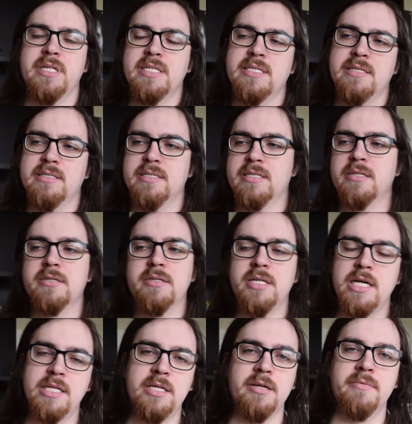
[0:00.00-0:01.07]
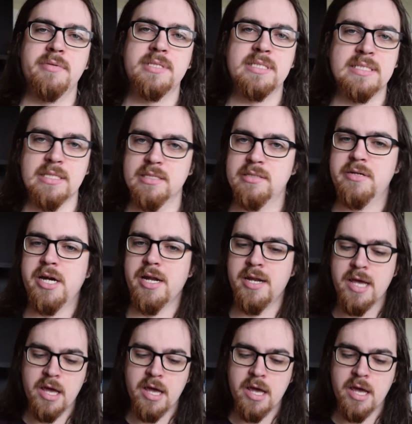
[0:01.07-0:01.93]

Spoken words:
that sounds like a good idea. This sounds great.